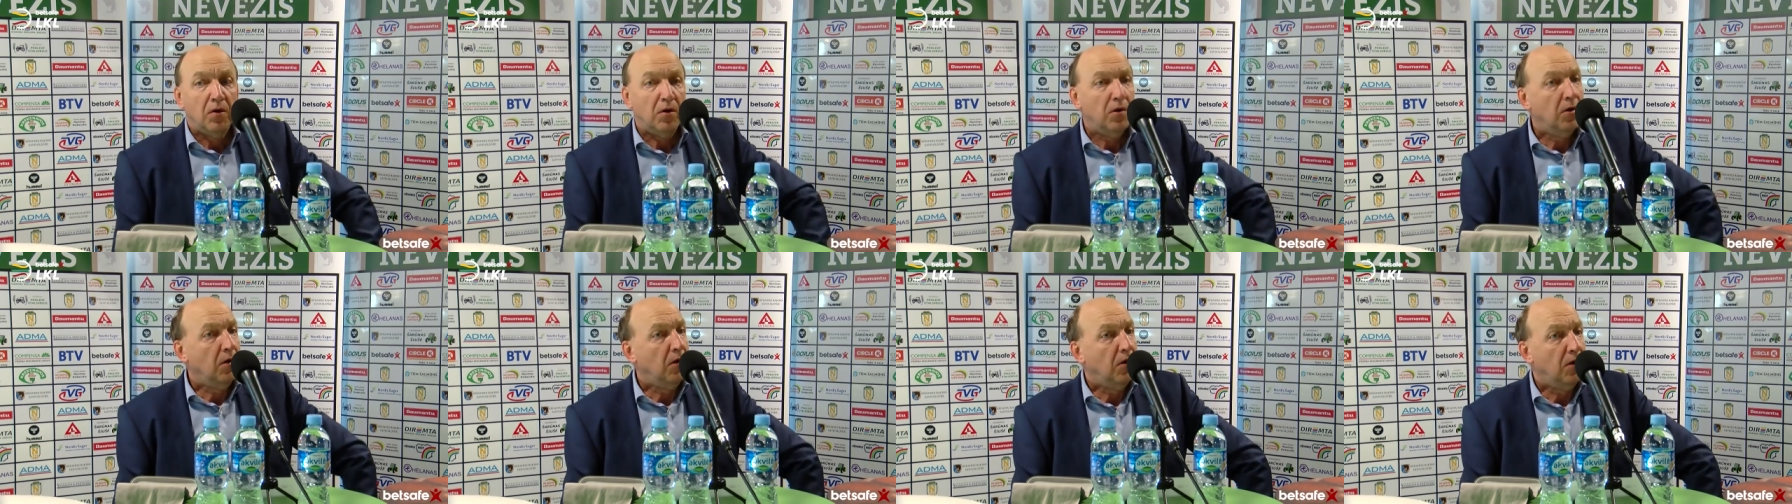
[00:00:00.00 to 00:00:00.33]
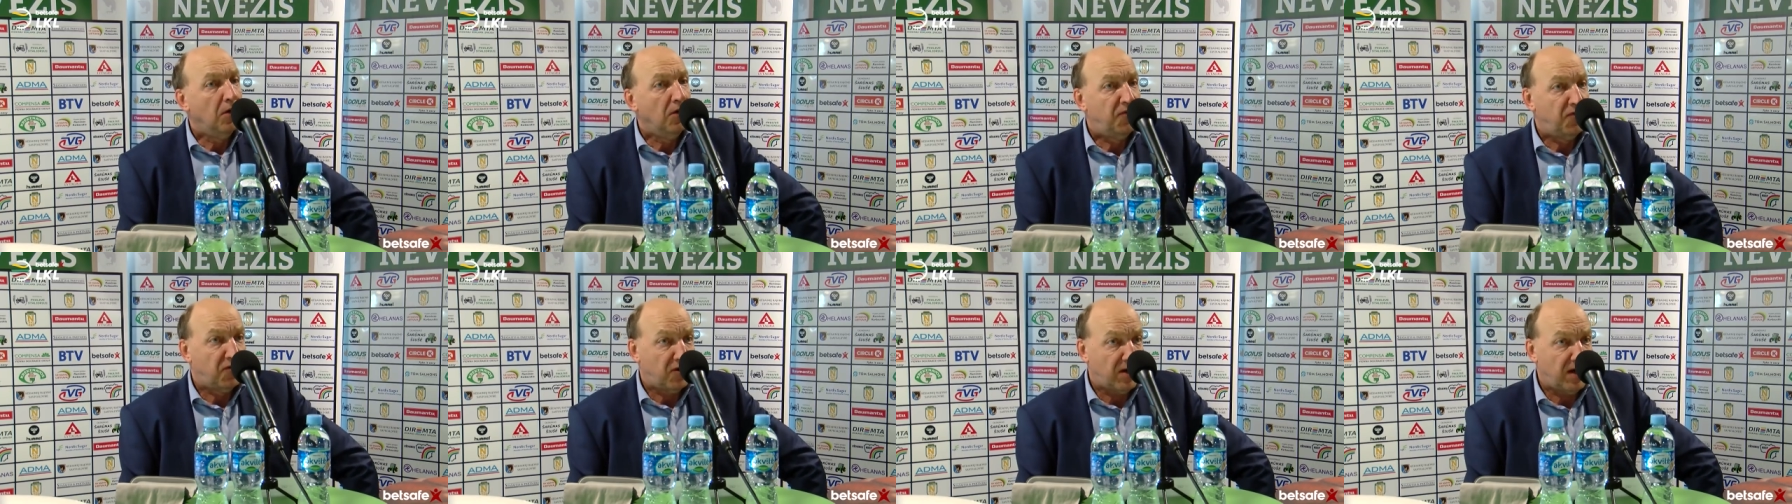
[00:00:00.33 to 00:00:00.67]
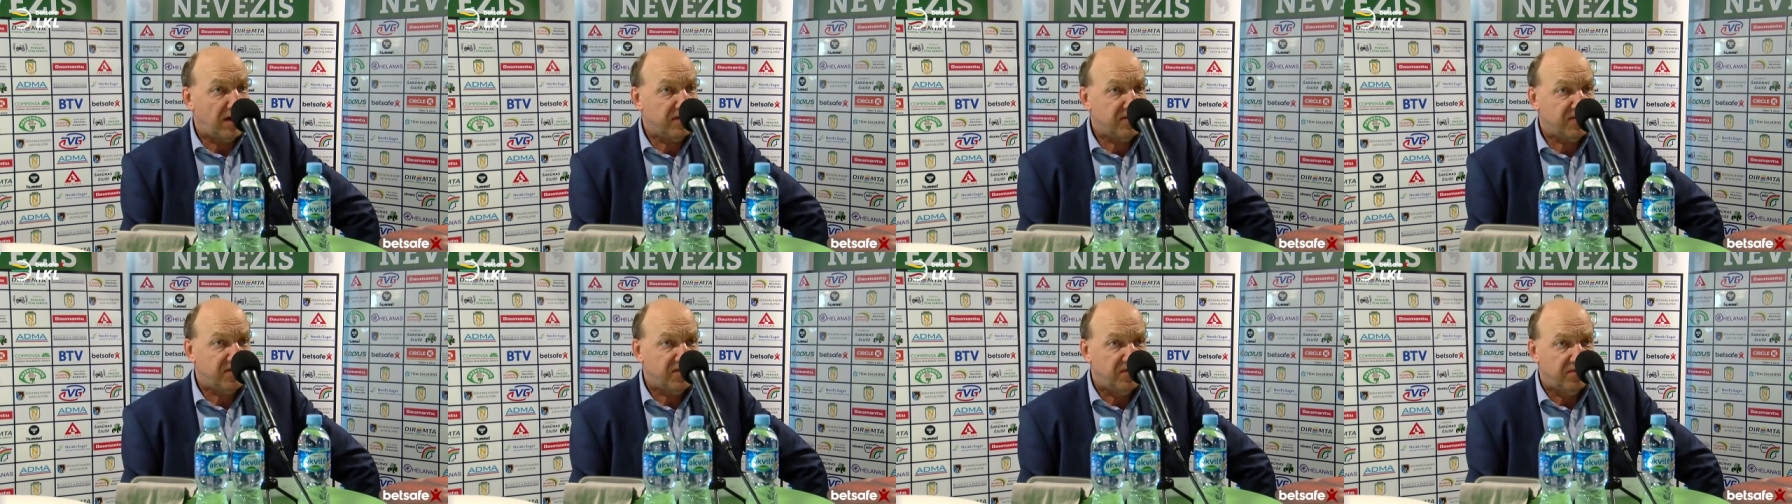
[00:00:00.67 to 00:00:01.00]
Oh, for
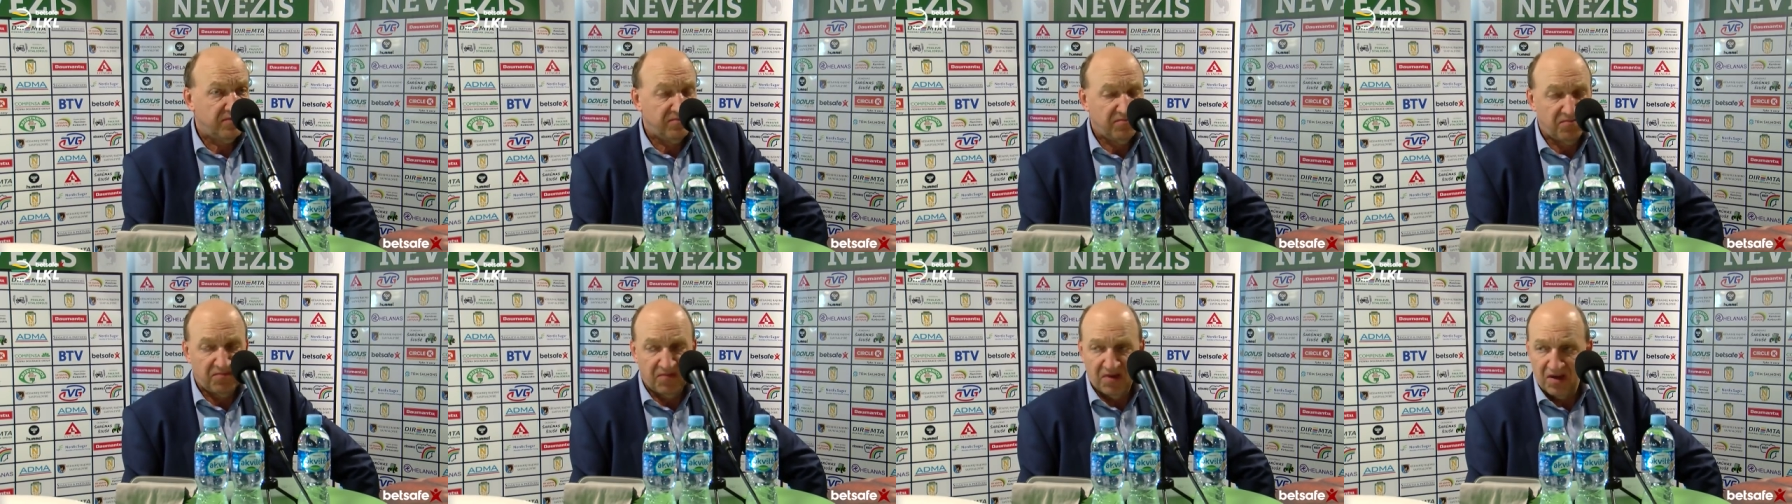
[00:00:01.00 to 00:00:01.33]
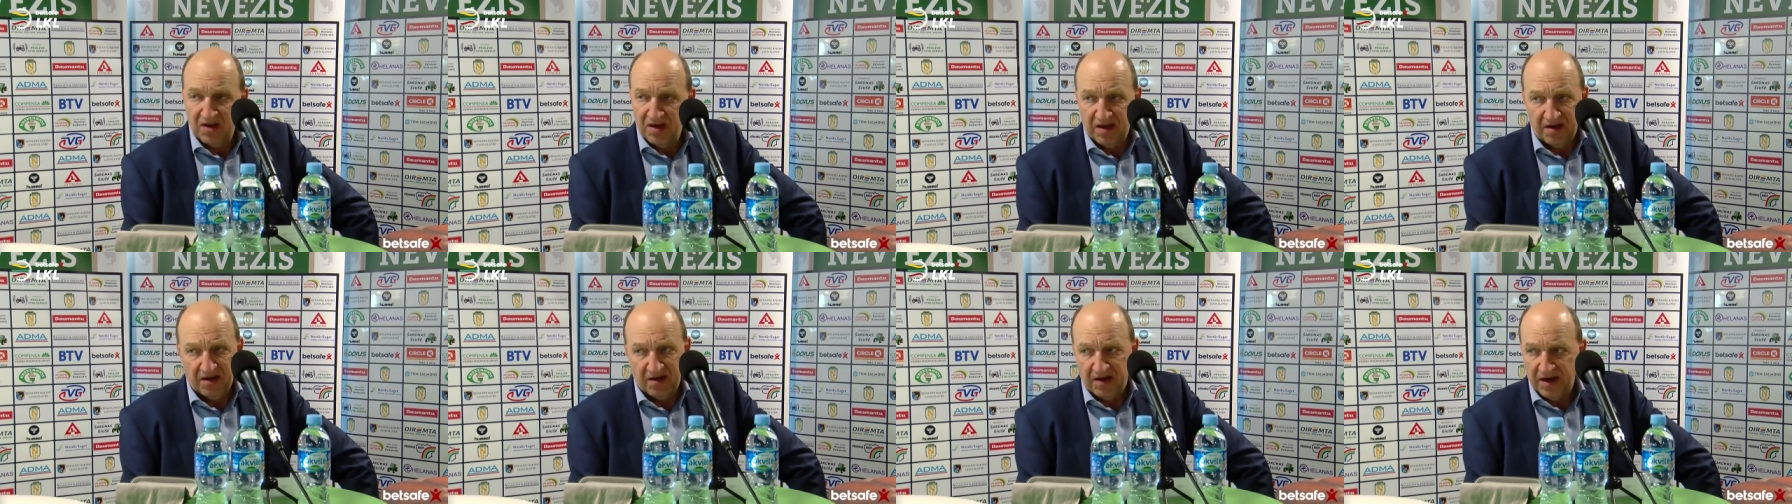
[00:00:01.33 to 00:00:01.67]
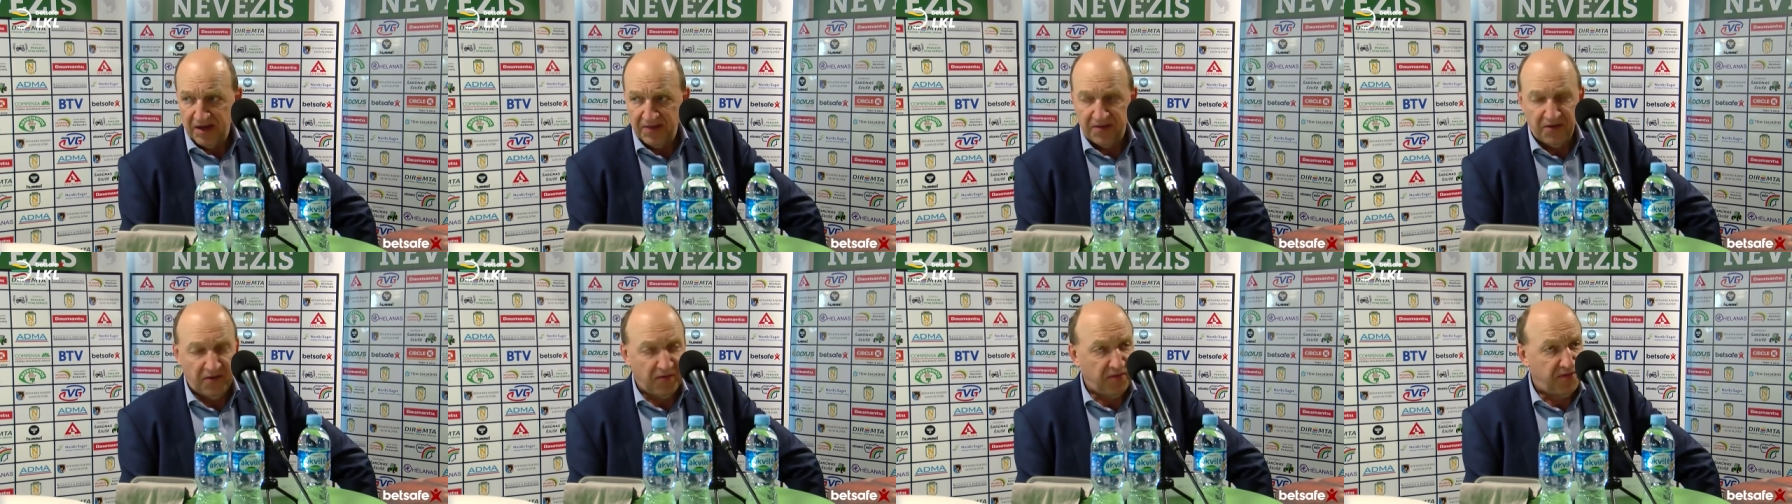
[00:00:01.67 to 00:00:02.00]
us? No,
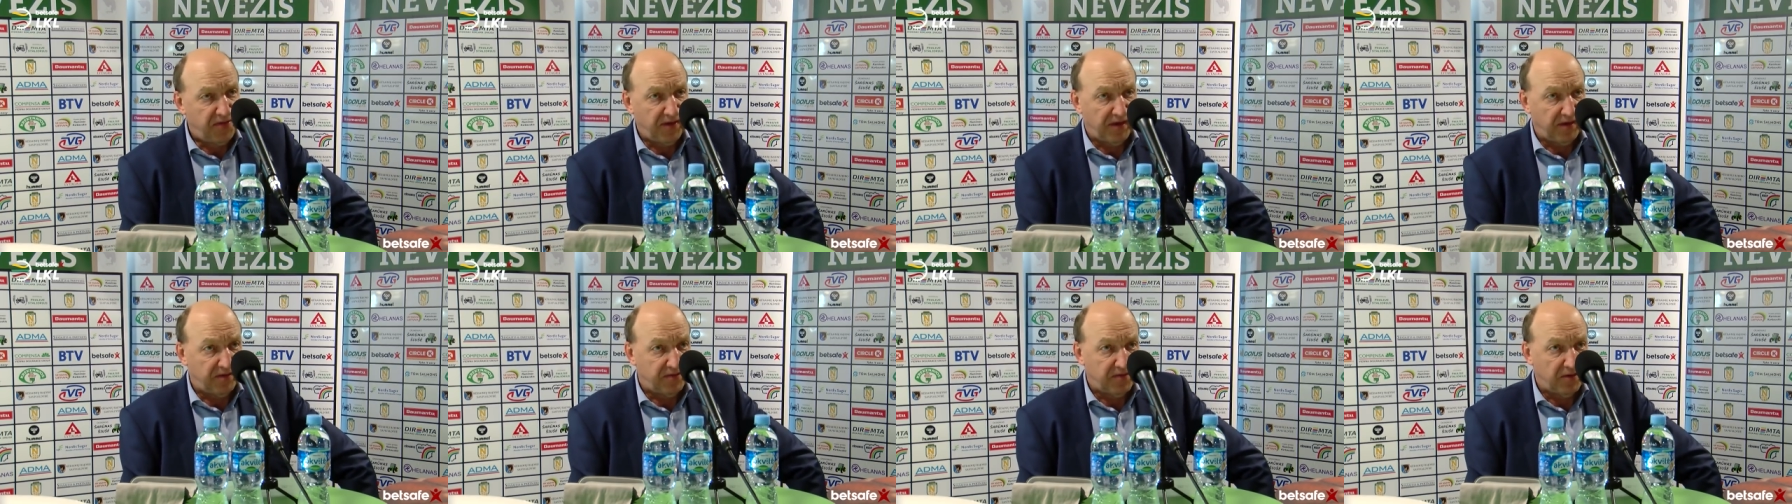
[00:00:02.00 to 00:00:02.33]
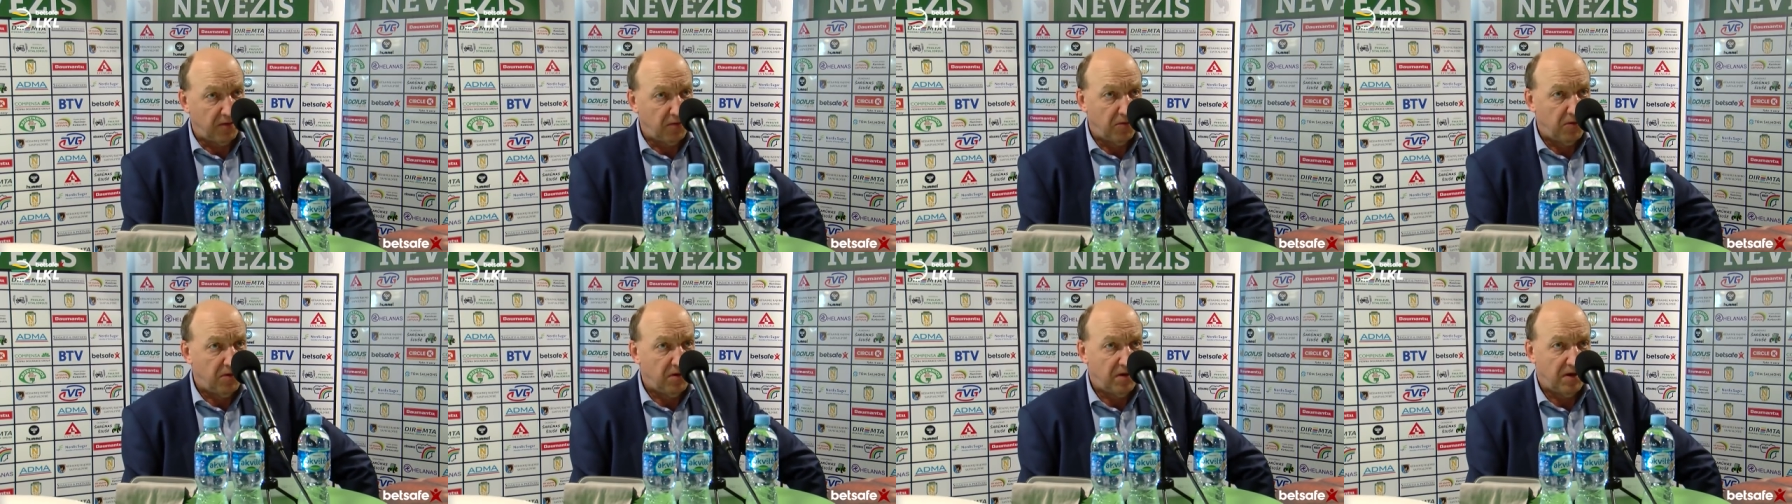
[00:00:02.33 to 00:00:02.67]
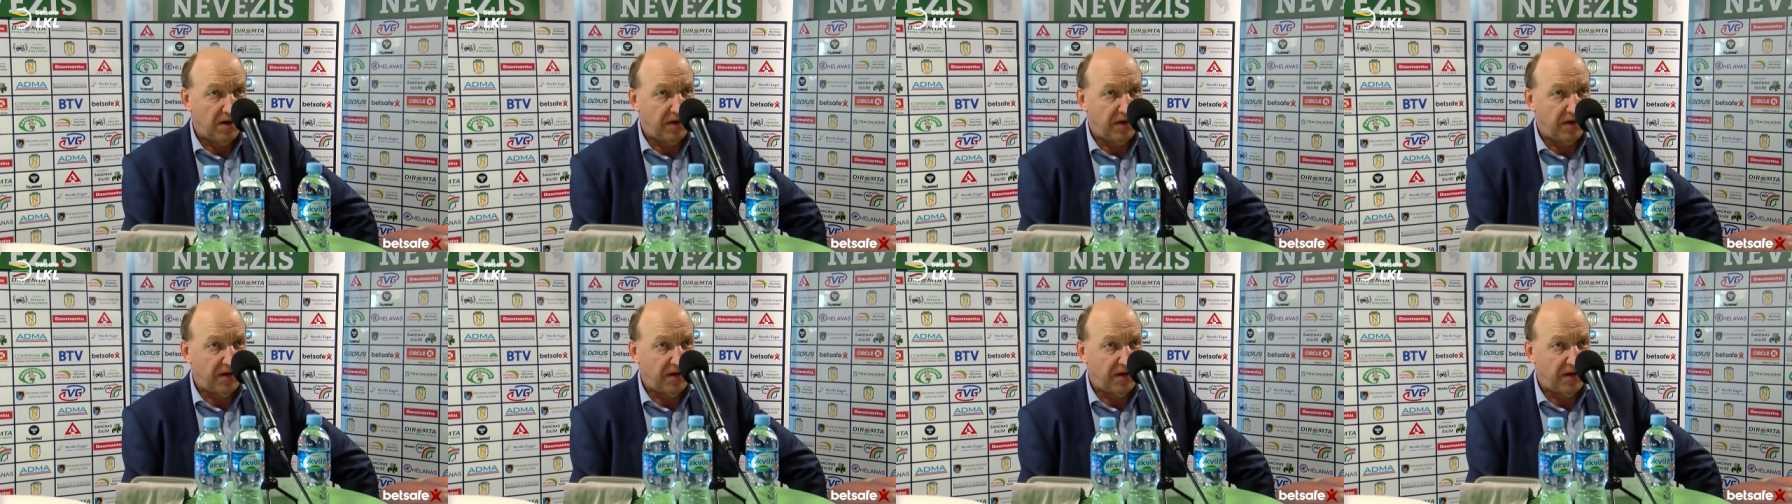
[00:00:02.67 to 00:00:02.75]
I don't think so.